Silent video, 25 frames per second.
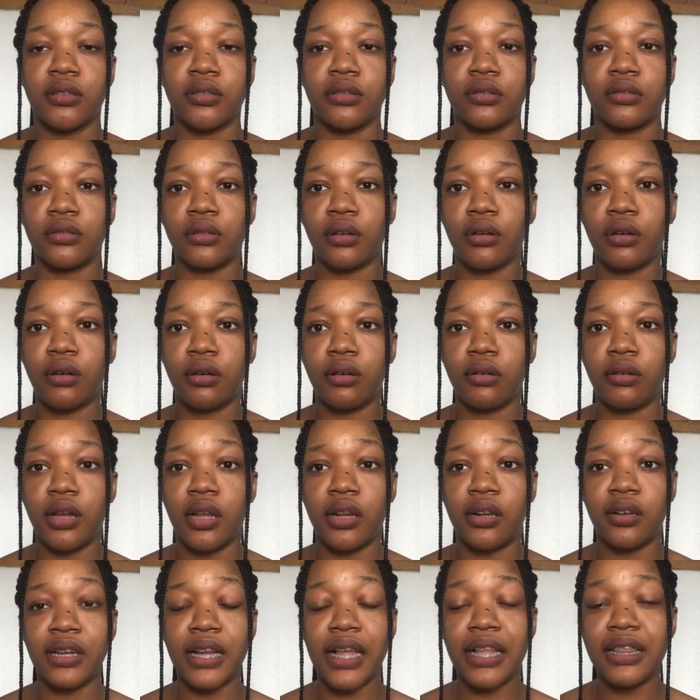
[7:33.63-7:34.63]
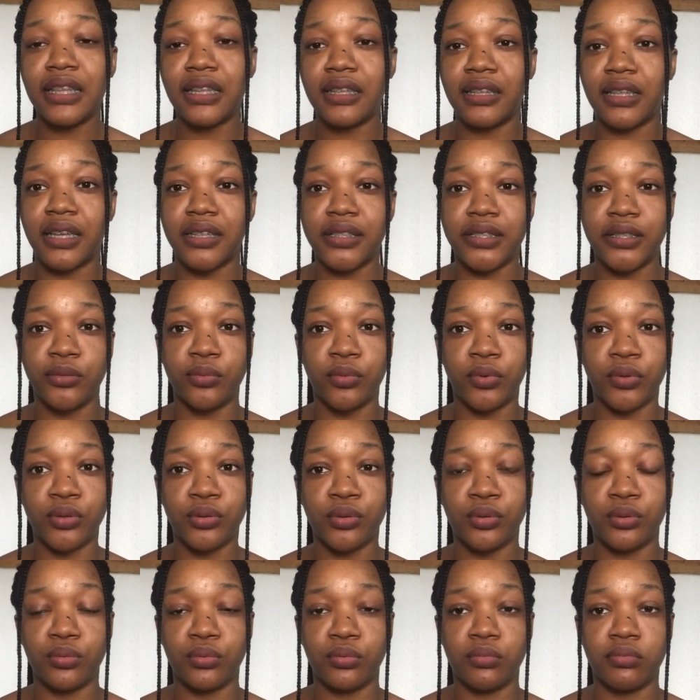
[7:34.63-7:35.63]
So another thing they did was
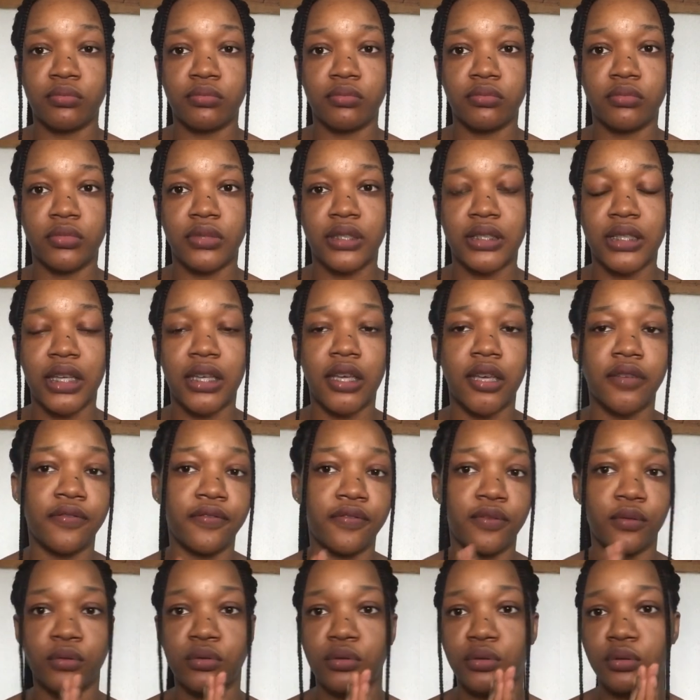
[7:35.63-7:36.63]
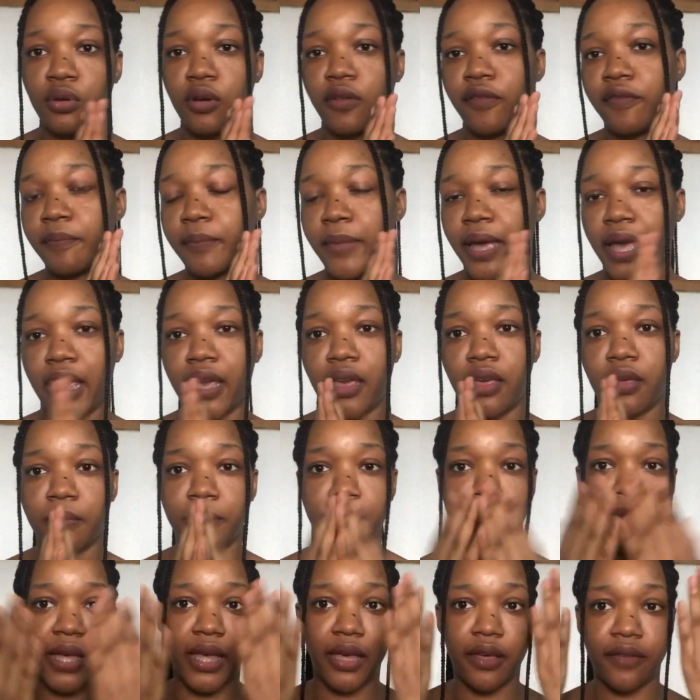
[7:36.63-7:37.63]
to take a photo of my
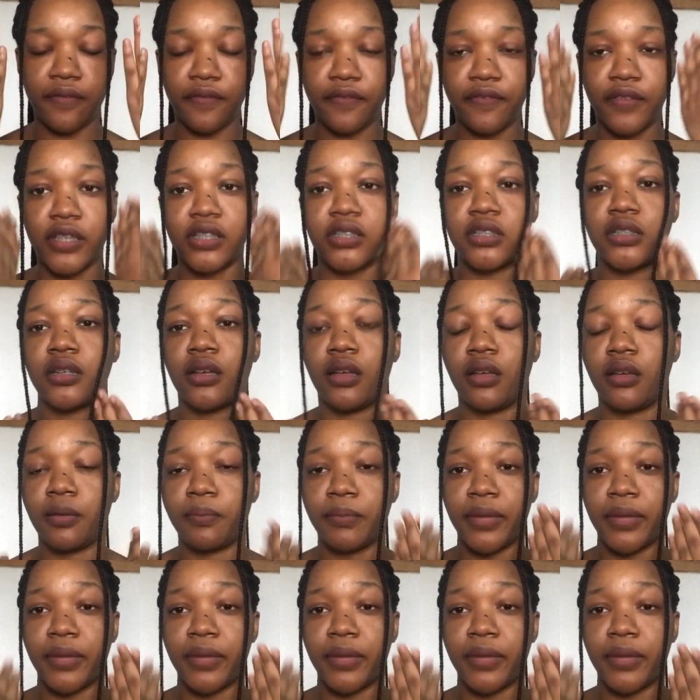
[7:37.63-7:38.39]
my fish uh,